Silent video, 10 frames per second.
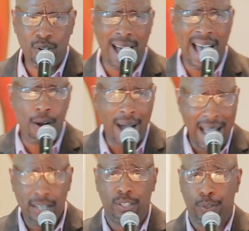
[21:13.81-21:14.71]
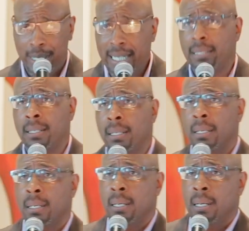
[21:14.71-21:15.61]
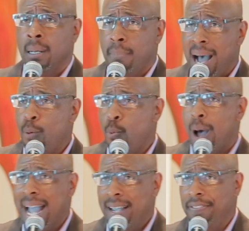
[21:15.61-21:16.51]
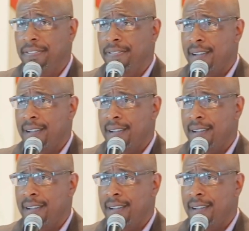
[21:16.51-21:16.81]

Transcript: so, how I treat my wife,